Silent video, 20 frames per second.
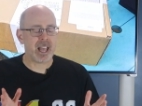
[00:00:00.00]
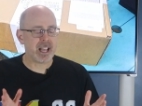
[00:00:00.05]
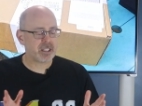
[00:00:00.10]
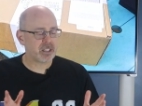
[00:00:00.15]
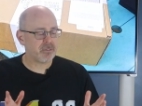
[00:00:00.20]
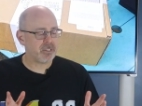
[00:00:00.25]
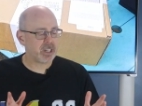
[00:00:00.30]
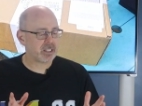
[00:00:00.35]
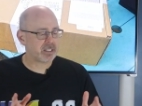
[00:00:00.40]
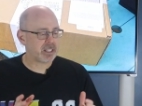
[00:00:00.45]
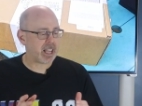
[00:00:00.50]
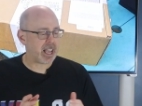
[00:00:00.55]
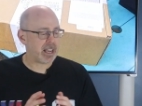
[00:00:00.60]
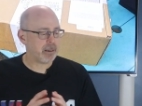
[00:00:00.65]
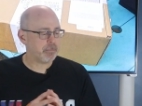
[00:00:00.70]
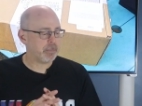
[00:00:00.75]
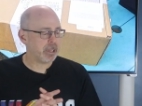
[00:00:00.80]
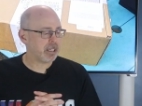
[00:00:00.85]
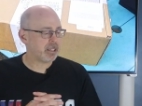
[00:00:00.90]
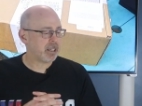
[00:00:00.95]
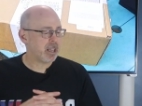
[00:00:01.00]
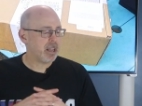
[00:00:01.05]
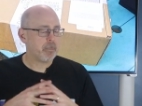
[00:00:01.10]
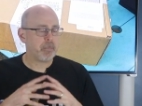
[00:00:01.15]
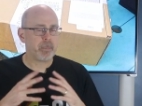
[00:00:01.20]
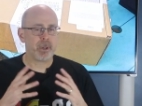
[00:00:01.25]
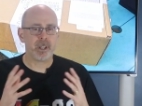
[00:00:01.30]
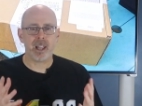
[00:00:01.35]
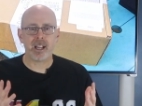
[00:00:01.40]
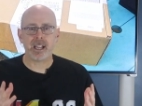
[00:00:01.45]
lots of
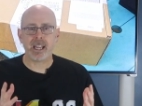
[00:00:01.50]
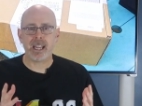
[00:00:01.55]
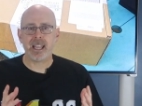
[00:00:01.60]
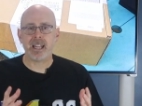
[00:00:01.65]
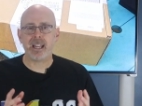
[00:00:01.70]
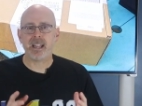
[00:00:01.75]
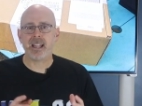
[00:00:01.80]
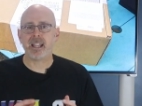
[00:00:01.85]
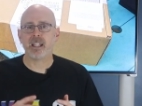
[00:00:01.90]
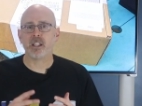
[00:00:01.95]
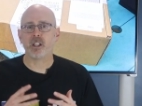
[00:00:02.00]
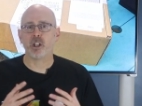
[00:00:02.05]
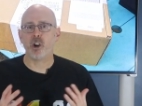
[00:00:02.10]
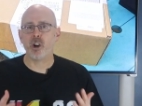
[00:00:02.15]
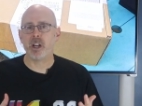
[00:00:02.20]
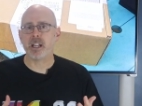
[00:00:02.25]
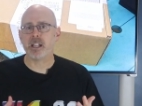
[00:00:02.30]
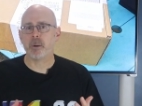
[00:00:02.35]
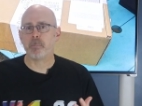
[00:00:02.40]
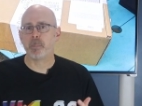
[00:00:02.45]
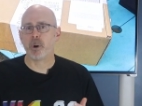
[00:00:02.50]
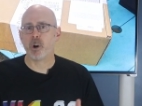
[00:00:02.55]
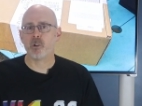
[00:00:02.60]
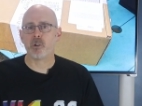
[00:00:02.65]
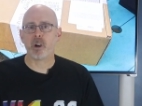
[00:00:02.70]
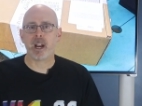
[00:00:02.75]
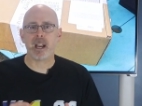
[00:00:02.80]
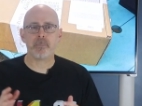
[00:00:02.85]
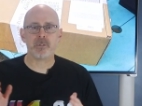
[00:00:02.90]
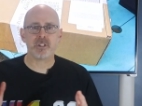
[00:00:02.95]
excitement, plugging it in, learning the
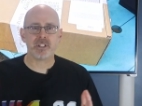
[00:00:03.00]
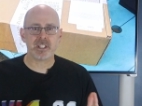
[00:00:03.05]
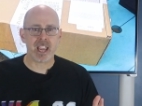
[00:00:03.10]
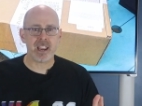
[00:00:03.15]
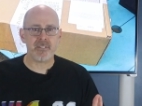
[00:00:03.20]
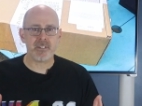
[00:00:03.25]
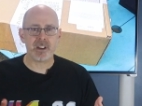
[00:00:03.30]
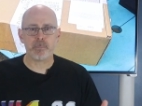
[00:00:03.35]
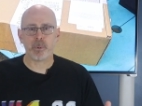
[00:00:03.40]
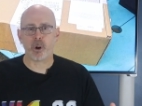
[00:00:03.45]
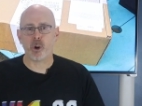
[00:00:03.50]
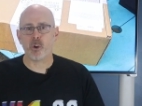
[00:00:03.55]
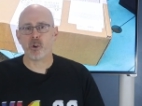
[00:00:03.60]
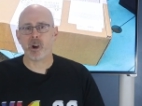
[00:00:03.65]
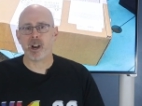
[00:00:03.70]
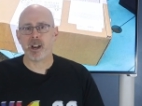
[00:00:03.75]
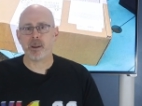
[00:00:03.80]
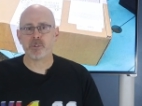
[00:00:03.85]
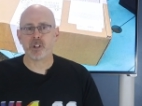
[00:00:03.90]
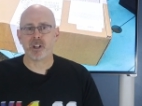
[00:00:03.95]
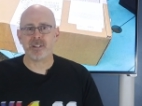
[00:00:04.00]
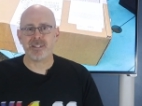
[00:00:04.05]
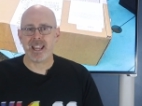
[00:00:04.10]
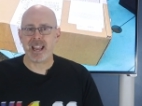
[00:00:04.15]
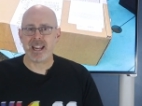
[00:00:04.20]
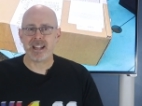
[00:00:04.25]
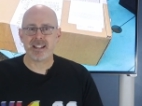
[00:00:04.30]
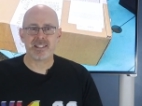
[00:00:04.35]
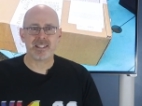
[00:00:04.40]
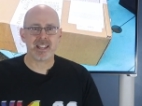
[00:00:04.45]
program, saving
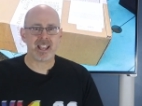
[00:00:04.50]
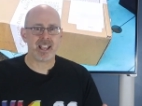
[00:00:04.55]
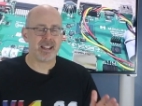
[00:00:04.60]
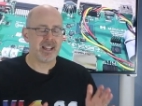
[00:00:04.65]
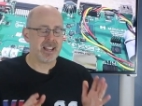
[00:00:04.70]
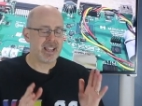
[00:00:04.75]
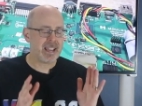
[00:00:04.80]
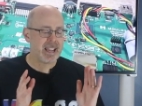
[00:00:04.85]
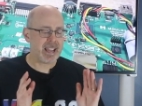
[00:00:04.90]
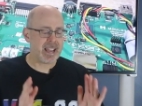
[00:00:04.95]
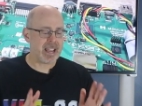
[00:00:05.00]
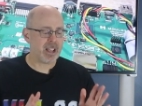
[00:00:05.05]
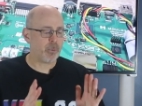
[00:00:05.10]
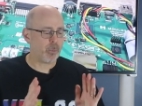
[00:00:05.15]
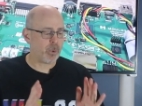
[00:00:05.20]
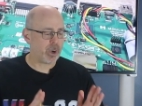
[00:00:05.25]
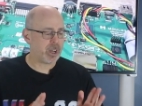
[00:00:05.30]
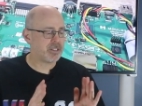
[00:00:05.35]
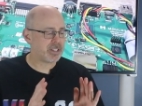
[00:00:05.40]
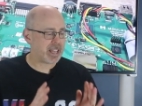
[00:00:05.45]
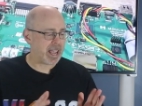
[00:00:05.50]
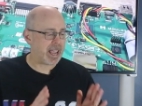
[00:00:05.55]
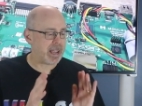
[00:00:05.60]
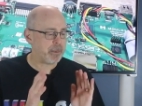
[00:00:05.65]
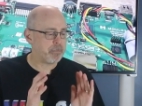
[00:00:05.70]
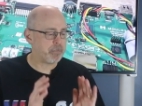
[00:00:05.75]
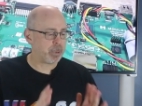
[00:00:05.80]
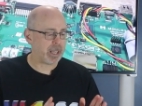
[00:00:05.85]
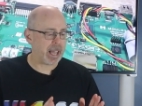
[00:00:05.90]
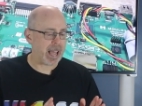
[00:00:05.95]
programs on datasette. It
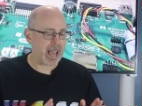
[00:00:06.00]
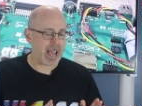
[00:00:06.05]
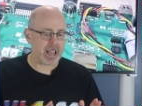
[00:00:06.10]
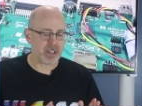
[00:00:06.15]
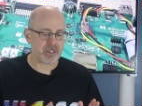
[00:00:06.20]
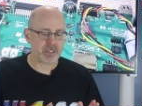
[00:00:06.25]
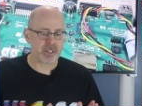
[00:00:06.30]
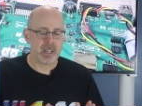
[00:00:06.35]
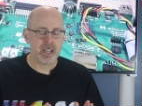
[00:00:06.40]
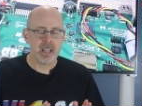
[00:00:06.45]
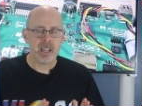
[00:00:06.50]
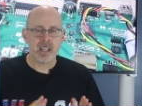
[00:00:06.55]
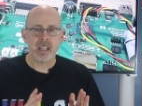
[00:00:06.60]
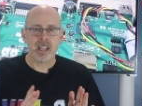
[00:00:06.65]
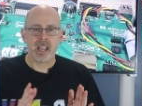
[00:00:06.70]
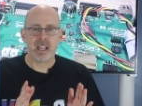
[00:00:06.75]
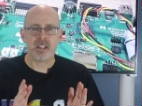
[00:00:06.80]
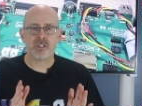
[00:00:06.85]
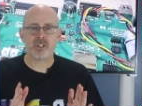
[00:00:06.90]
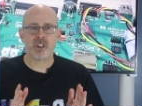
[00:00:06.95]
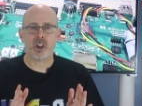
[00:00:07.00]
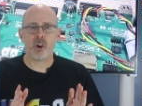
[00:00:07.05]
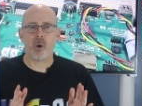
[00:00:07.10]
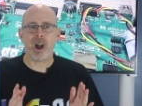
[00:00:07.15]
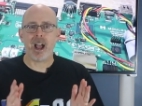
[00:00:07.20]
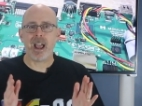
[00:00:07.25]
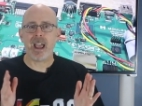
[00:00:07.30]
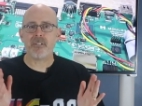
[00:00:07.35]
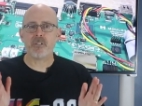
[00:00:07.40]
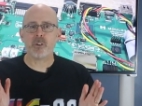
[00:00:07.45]
was a blast. And
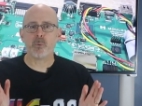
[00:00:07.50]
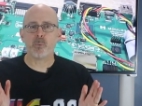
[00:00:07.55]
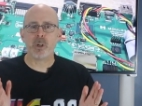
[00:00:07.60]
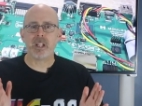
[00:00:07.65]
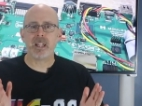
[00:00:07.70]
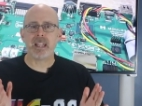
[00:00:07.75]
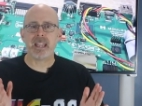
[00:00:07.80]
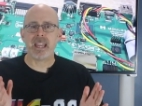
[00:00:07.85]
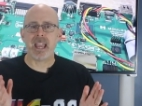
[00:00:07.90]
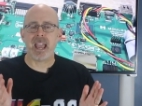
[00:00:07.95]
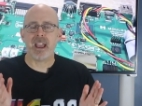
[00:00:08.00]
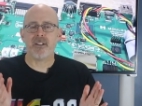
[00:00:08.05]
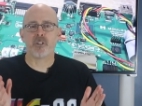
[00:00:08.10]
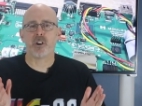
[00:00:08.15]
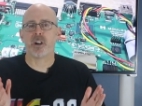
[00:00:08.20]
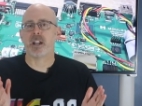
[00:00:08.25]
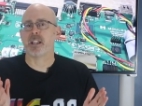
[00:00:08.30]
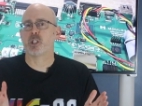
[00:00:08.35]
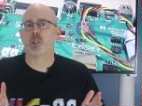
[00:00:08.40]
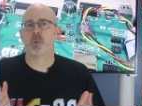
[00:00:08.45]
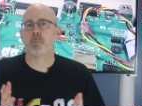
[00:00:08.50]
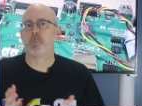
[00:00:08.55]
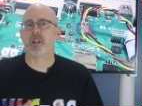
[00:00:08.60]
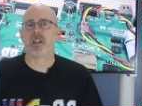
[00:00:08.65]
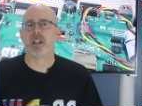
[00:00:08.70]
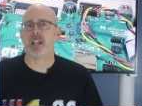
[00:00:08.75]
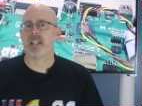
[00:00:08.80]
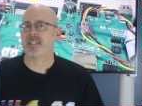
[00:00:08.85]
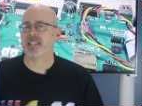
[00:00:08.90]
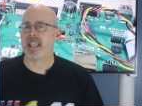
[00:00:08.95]
so I haven't really ever
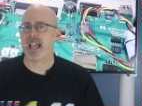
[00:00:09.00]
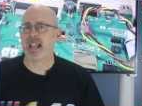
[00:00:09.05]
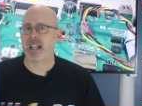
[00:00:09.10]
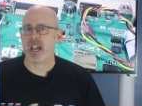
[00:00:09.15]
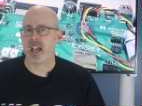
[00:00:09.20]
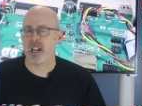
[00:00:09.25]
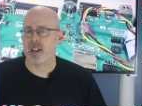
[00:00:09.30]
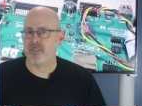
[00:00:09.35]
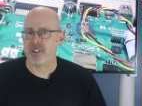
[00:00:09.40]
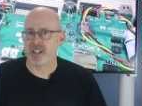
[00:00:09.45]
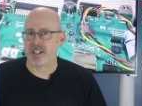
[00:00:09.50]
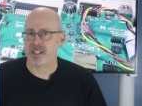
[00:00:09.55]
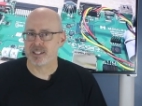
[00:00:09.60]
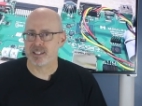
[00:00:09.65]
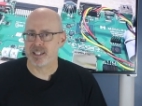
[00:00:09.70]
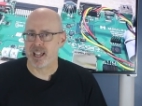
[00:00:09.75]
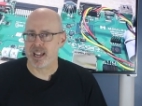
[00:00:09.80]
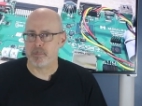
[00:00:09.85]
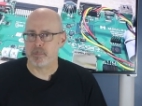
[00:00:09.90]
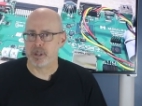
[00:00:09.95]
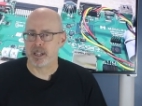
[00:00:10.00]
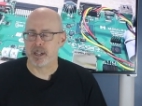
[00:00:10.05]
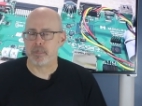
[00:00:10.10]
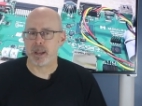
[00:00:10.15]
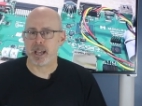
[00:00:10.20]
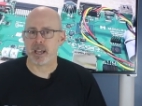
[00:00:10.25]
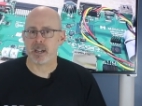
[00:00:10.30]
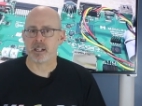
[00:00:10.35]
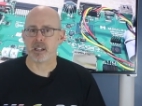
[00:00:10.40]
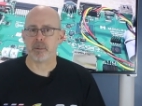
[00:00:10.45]
experienced that kind of
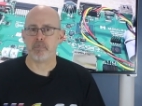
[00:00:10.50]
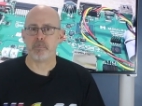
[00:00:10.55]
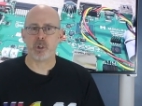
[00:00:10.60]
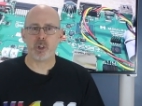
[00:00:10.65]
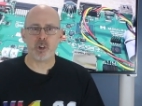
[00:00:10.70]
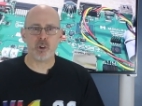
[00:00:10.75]
excitement about a